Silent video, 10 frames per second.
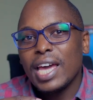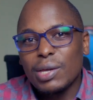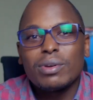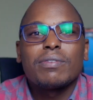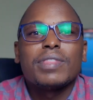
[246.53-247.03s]

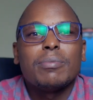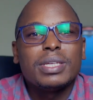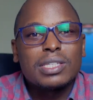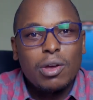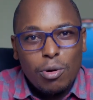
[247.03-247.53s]
And one of them
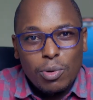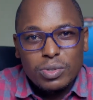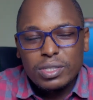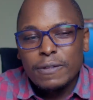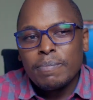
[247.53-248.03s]
is
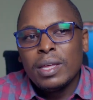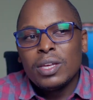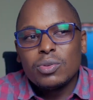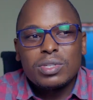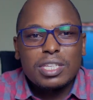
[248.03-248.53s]
hormones.
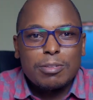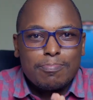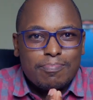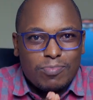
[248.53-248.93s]
You see,